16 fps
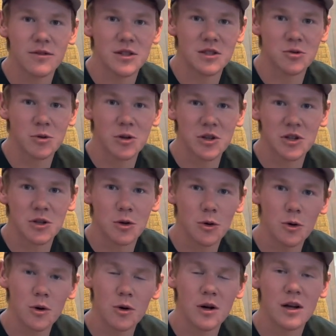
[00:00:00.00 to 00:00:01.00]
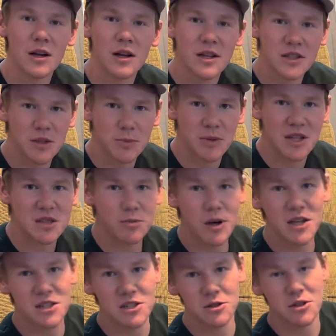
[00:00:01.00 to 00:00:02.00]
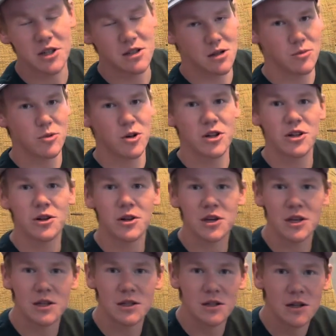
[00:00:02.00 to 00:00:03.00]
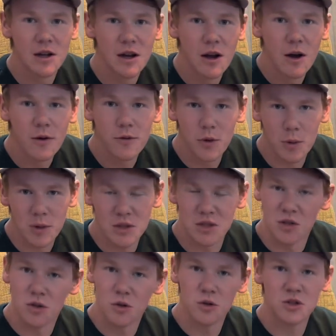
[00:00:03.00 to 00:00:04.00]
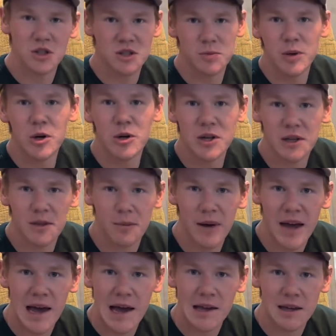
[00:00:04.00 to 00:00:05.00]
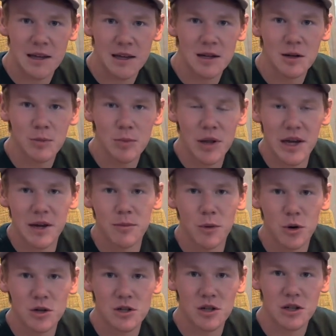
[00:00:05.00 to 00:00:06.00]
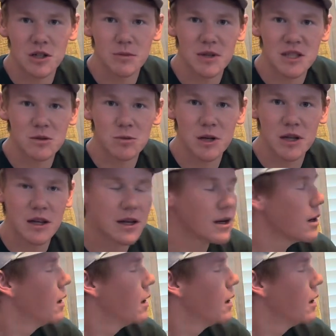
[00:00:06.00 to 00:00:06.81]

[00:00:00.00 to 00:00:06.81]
It's really cool to be sponsored, and I'm really looking forward to just building the bag and getting to play more tournaments with it.